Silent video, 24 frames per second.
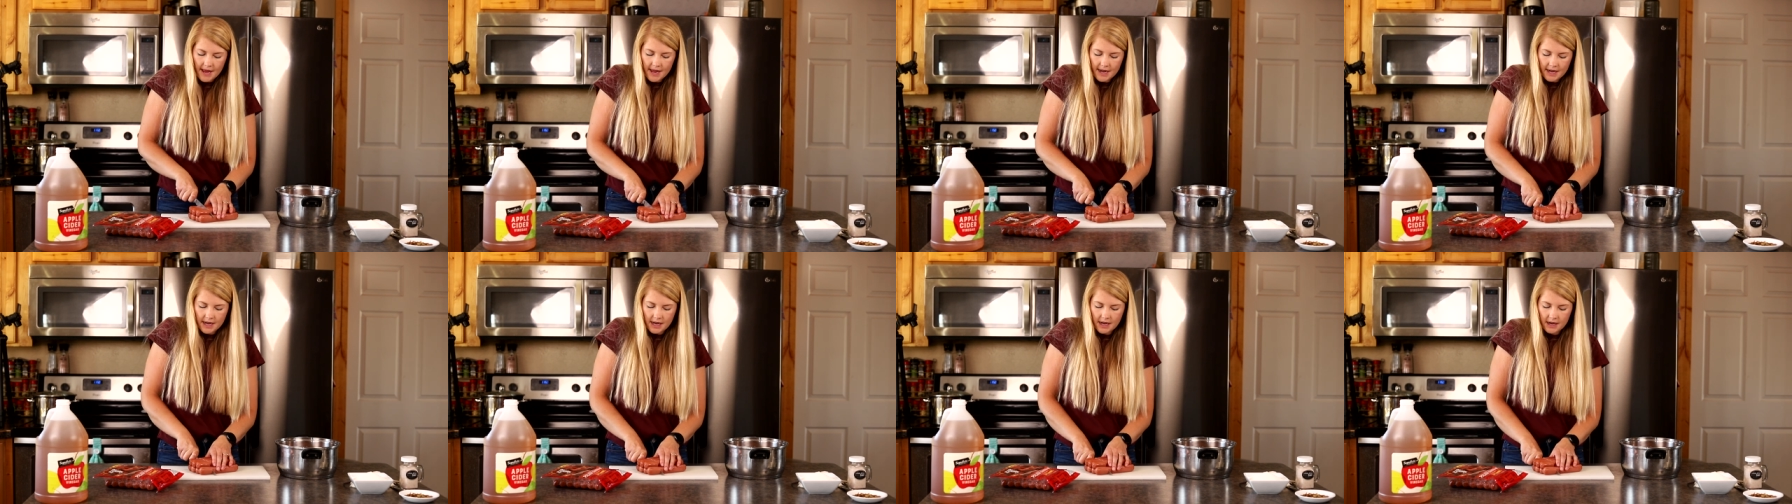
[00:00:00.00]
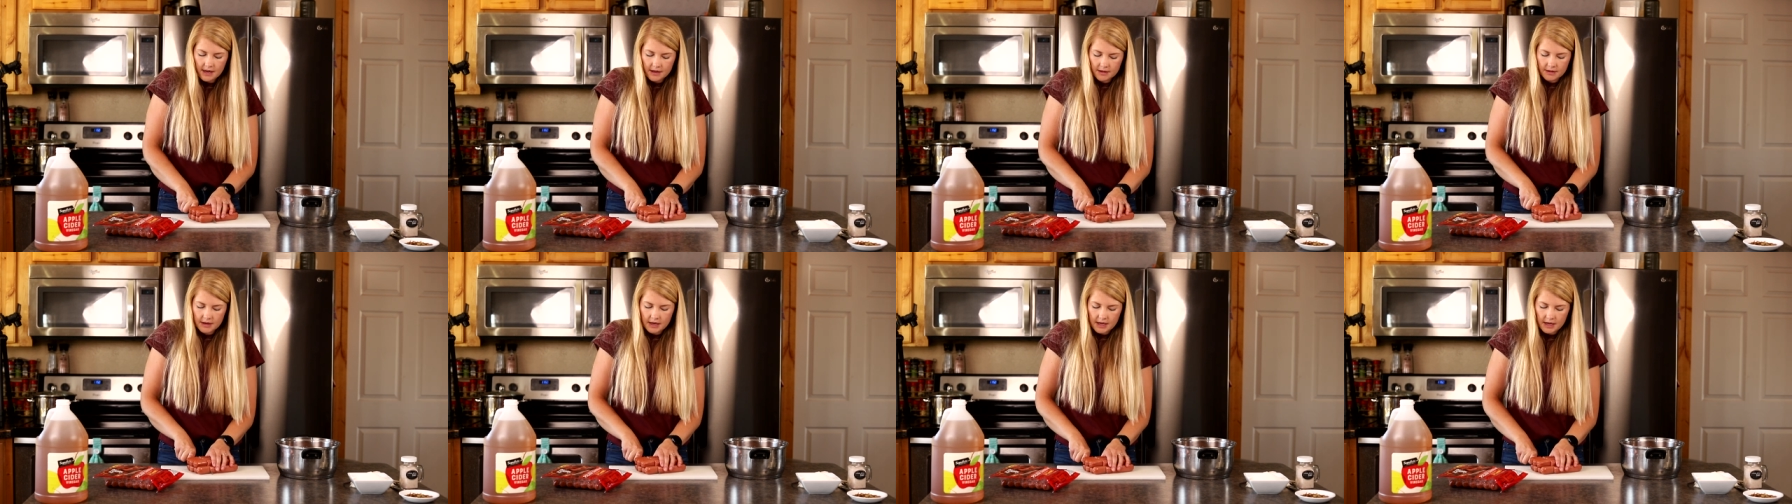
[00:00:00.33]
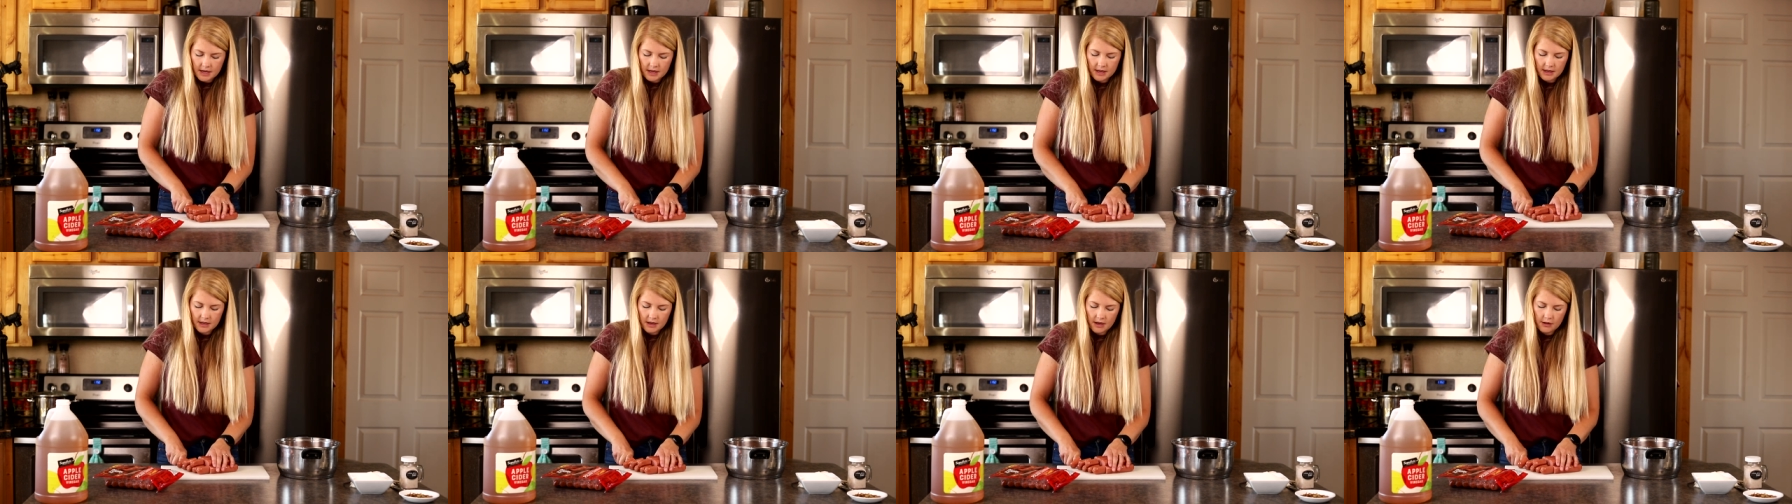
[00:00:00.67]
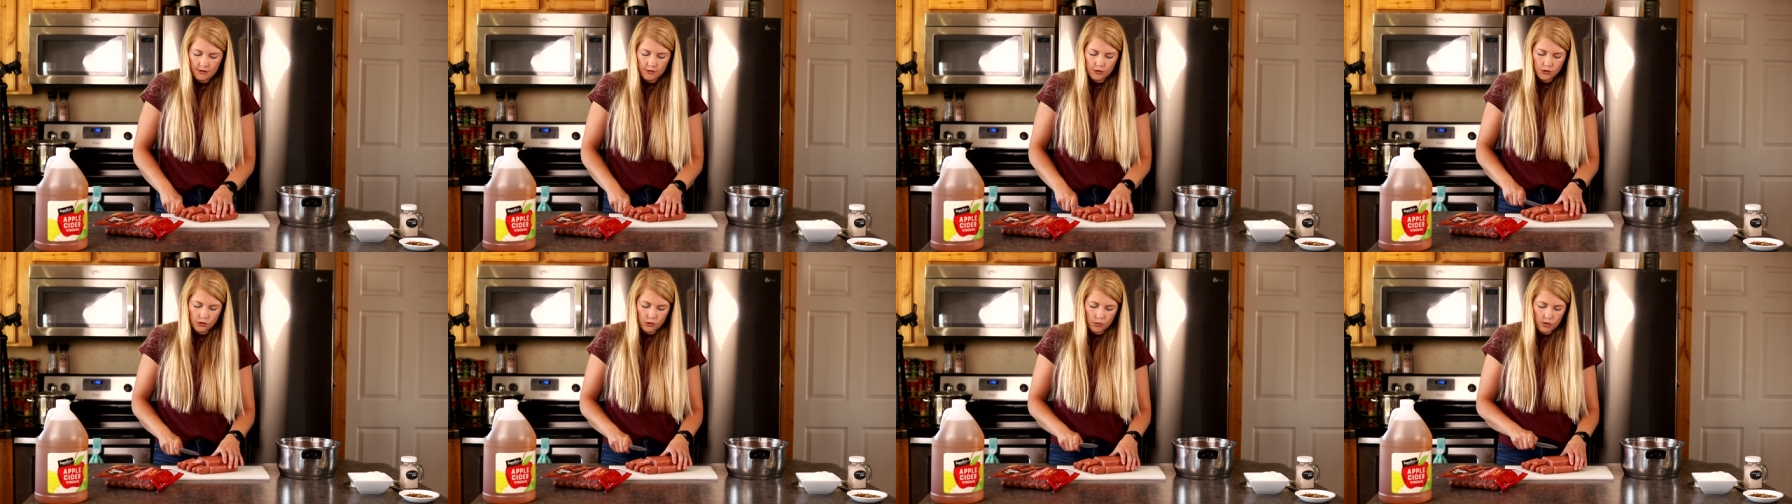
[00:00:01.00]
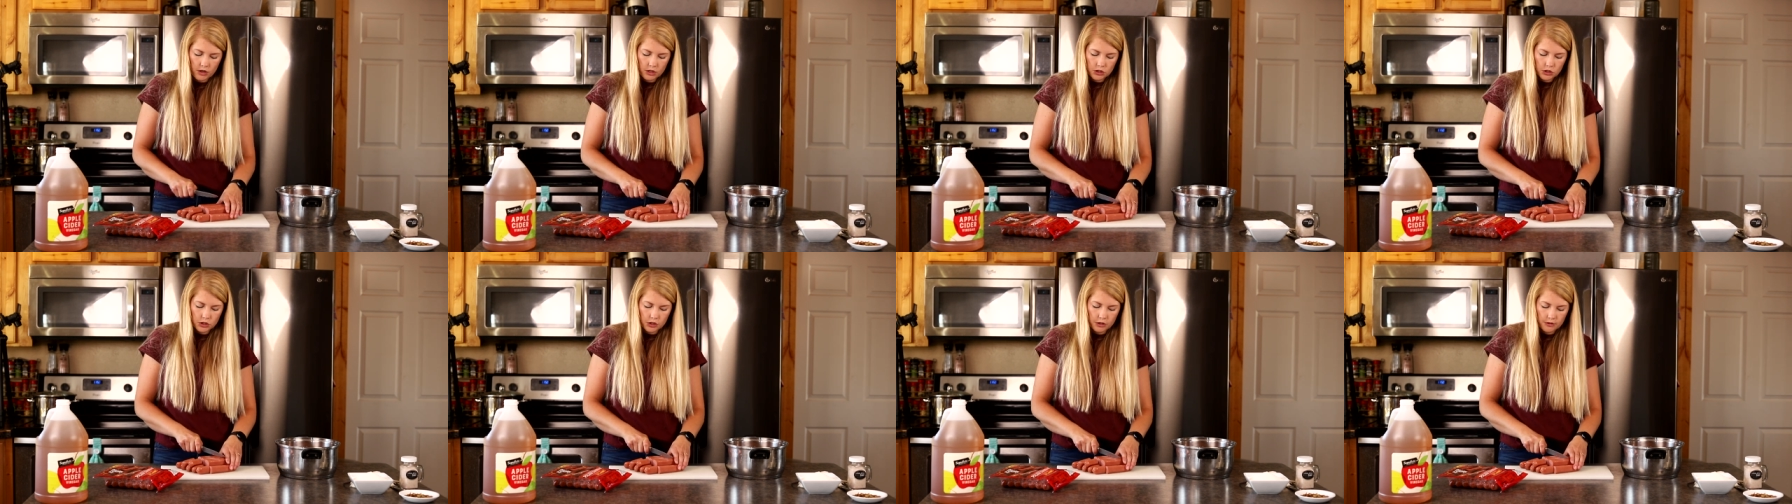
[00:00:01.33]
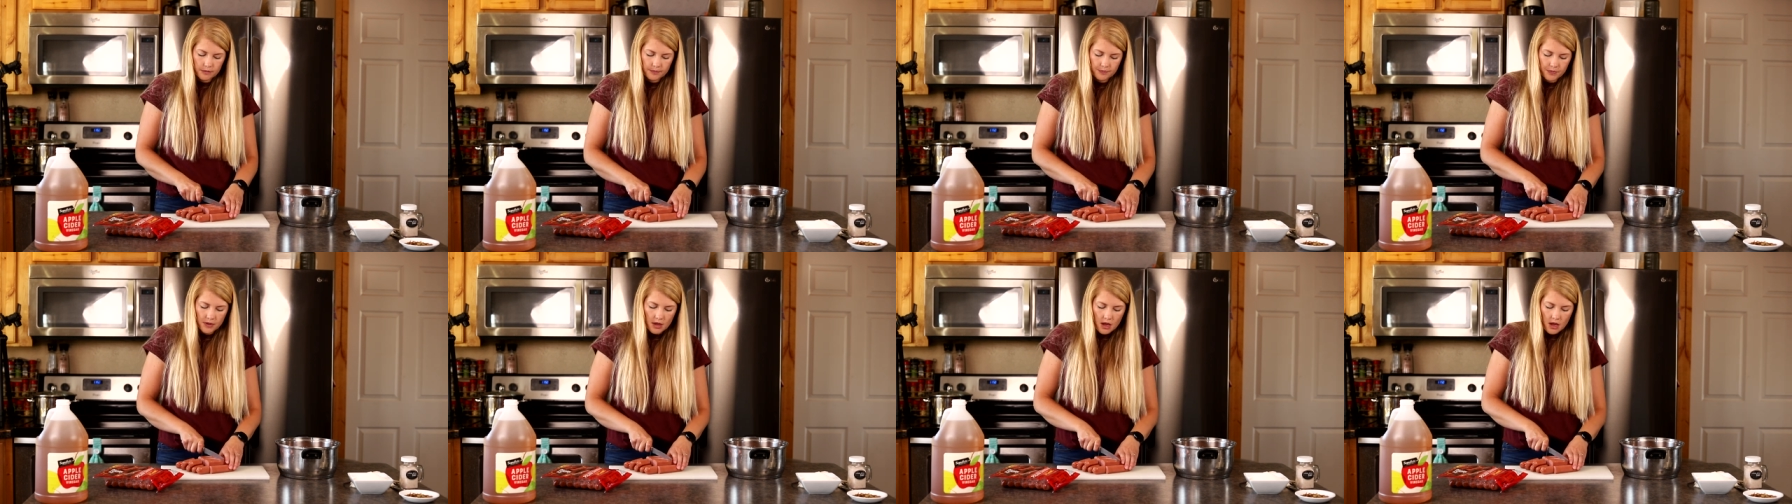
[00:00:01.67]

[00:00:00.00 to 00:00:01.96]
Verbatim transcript: any in if you don't want to.